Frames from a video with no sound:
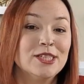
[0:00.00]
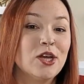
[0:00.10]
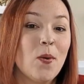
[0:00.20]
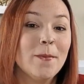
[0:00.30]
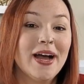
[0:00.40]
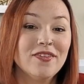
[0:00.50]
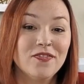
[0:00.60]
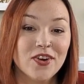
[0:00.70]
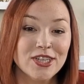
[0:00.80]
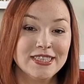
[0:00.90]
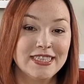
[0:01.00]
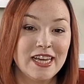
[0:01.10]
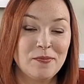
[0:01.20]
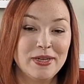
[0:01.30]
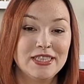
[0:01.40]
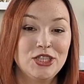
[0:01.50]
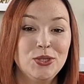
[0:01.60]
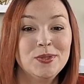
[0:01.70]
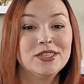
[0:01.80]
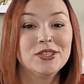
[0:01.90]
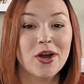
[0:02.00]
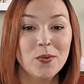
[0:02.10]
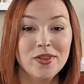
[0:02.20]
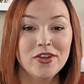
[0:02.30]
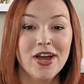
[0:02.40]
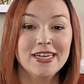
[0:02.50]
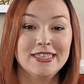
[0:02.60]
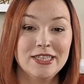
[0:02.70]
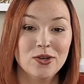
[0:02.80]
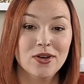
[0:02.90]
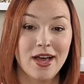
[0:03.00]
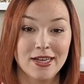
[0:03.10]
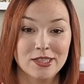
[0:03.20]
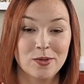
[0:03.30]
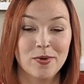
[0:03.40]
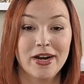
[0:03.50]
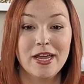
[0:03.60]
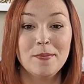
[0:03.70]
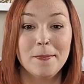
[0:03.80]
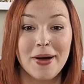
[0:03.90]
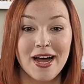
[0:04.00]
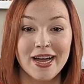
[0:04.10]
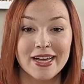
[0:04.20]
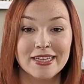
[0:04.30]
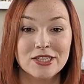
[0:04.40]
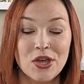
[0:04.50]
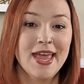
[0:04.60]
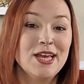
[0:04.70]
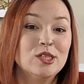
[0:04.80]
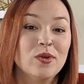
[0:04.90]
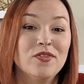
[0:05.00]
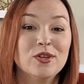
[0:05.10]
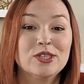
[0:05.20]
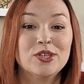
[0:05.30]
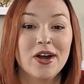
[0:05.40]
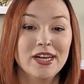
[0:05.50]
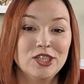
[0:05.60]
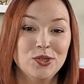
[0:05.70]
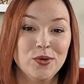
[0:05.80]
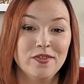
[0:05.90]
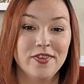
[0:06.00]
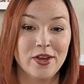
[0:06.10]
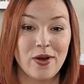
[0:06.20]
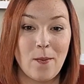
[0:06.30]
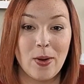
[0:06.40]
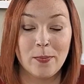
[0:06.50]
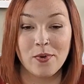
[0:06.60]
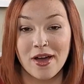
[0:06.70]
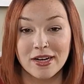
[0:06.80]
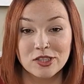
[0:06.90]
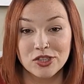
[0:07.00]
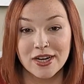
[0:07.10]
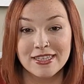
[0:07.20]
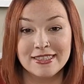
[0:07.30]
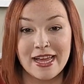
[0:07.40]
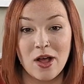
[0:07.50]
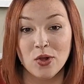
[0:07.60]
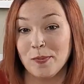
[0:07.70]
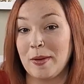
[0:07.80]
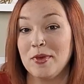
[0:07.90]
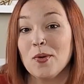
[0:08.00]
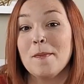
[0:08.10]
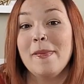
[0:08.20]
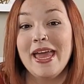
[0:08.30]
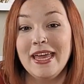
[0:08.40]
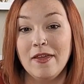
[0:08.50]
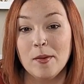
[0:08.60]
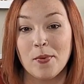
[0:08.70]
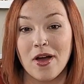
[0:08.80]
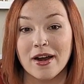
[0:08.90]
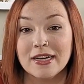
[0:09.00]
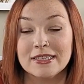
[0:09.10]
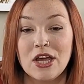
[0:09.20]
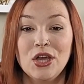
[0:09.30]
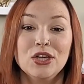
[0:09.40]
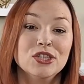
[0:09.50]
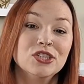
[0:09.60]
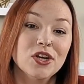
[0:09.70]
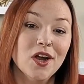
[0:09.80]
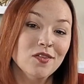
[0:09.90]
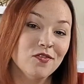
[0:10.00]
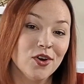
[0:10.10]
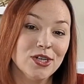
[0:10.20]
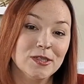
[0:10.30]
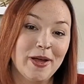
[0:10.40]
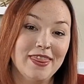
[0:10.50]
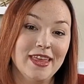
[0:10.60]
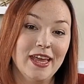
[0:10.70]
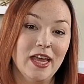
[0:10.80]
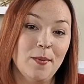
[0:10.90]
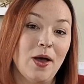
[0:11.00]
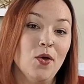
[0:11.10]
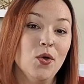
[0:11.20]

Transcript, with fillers: So, my first tip is to start with your ideal customer in mind. So, if you're starting to figure out what products you're going to sell, or maybe you're making the products, start first by thinking about